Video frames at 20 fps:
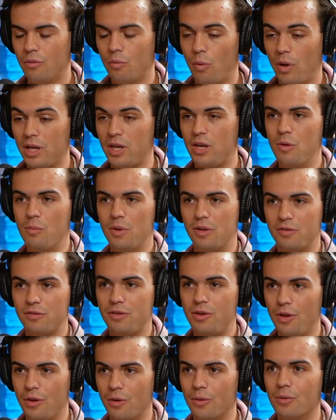what humans
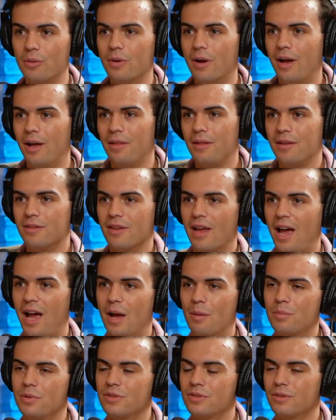do on yeah. these
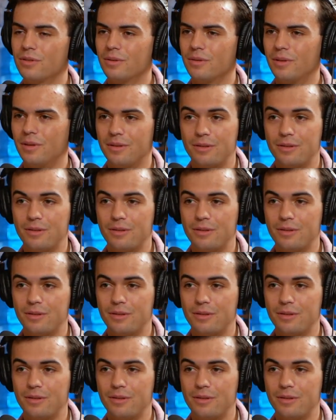apps.